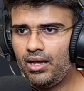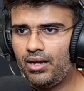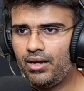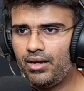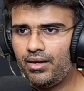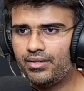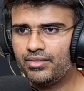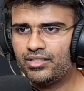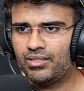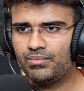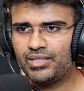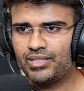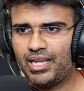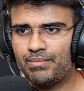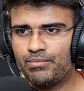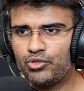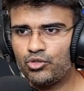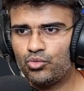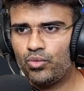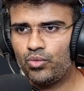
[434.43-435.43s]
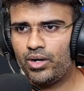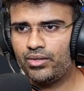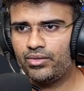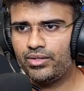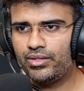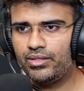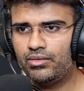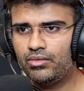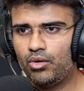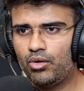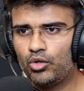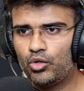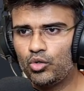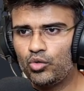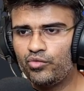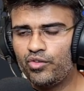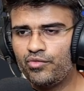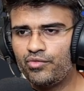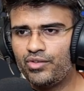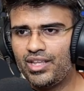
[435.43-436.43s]
Sometimes 200 or
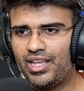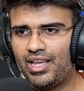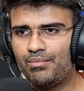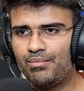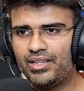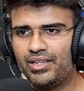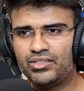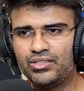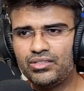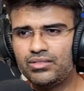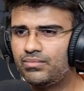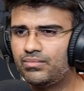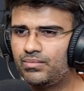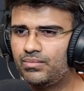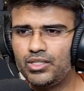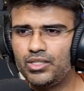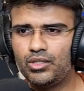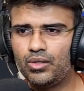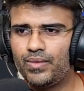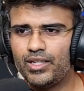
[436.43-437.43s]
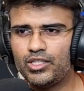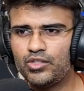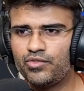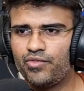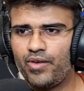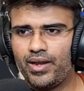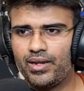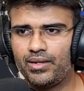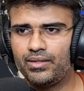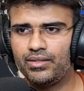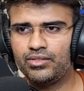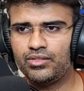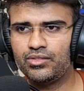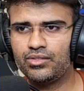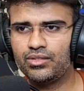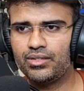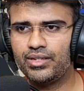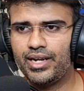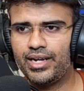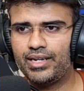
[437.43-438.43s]
250 ms, that's fine. This is
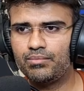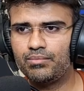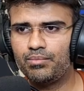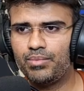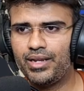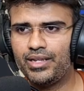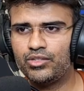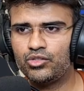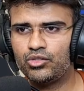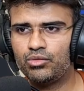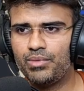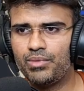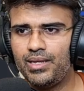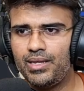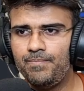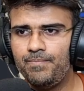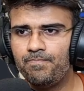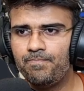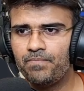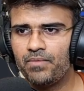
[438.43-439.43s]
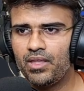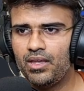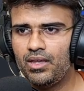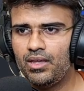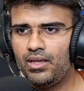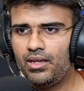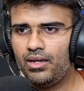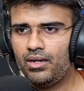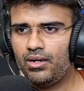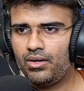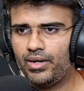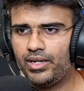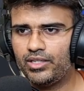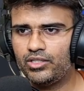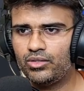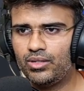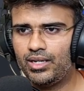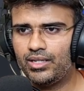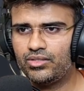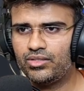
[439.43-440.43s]
a great place to be. All right,
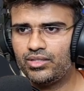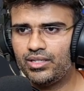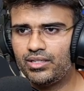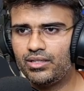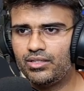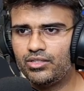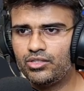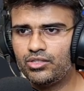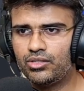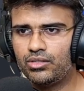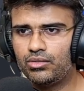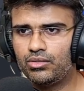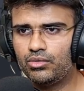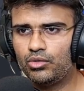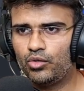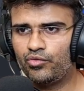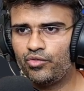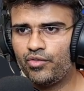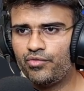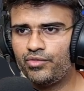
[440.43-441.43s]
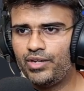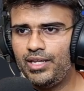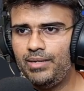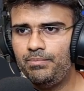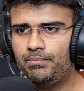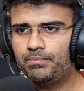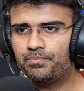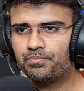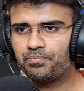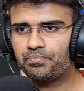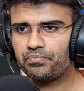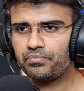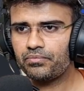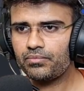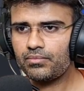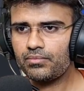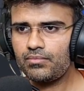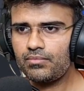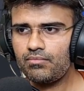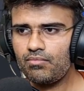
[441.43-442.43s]
so let's set this to 250
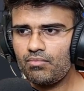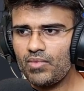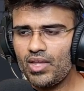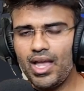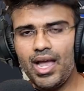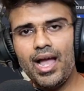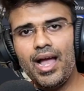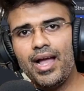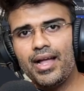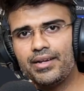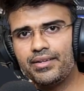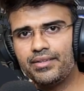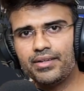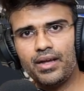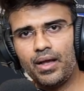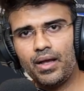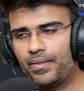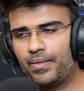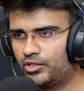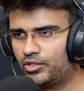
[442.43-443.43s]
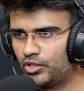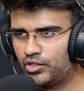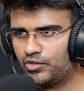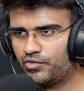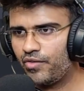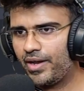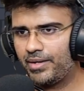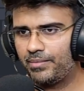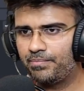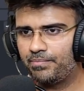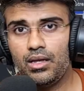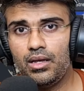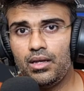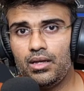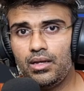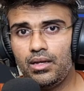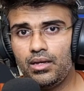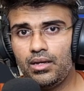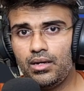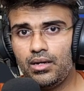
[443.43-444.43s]
and this is fine.
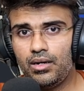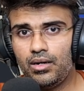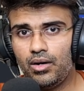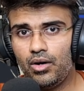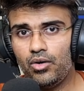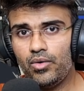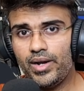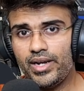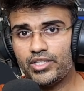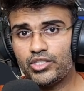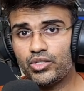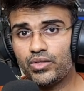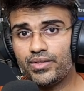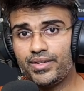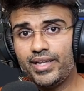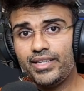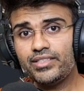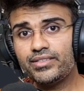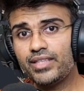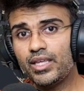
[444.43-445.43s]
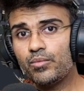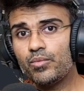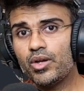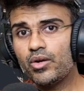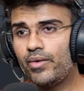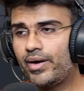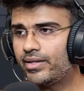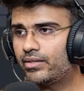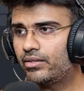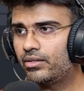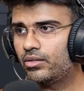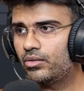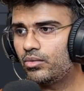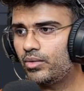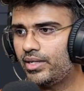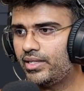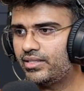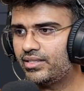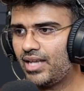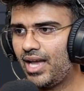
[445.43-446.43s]
All right, so the next thing we're going to do
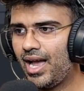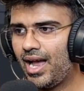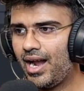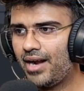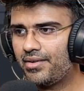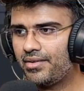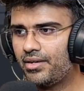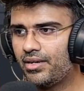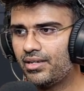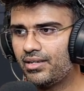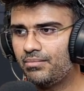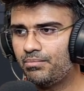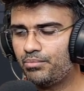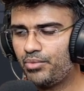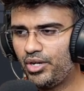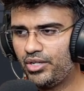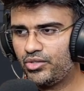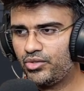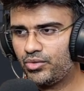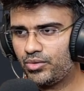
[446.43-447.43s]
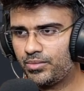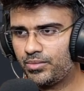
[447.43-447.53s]
is add a compressor.